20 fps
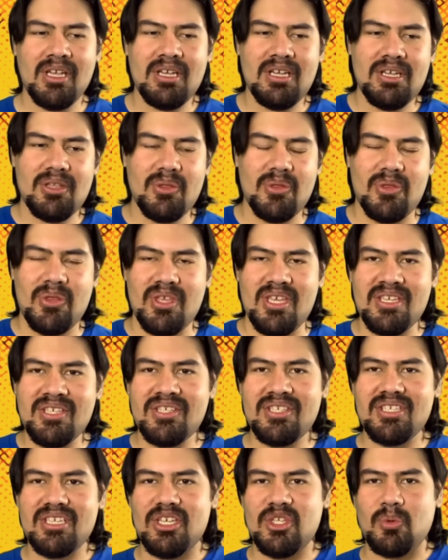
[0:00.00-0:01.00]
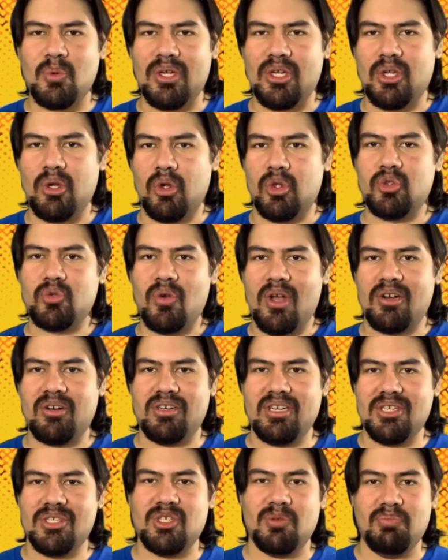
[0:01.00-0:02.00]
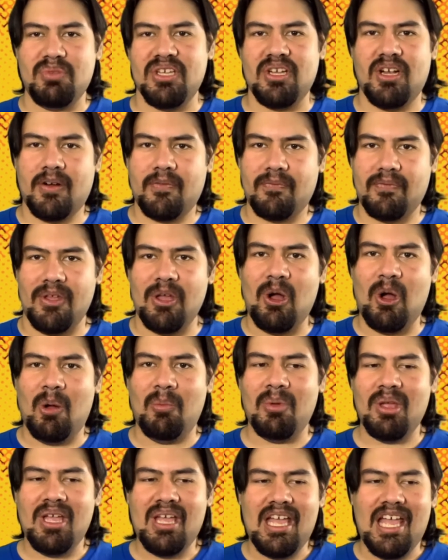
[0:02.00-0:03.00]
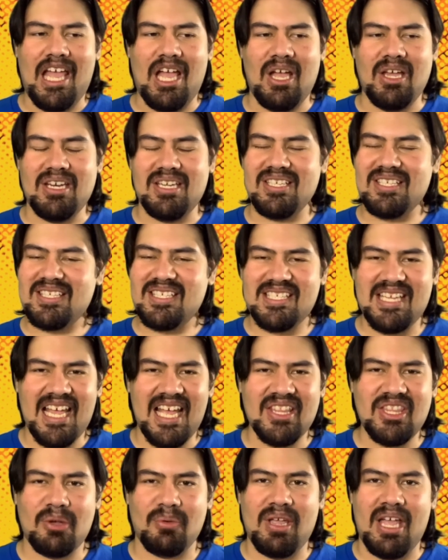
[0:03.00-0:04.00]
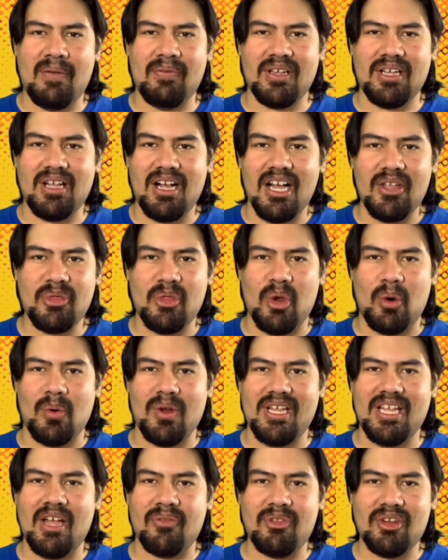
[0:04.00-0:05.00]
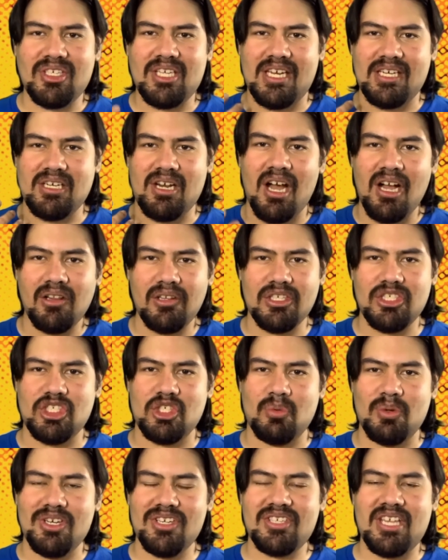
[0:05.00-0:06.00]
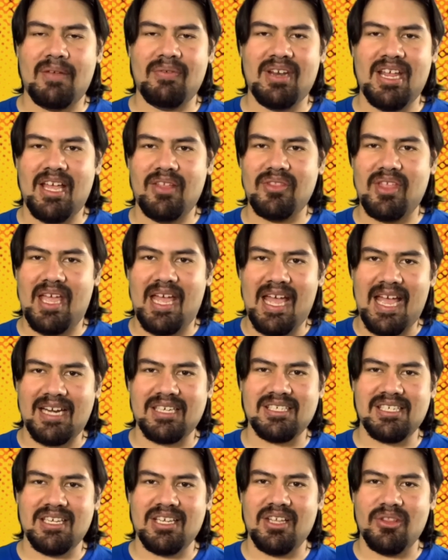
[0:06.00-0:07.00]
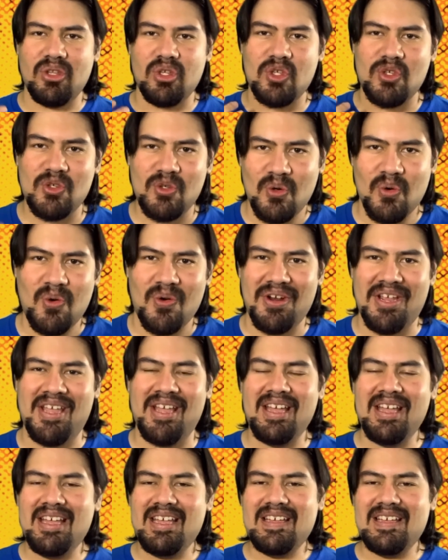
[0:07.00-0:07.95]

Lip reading: This is what Ghost Rider needs to be on film. And it's sad that we haven't got there. We got the technology. We just haven't had the acting and the story.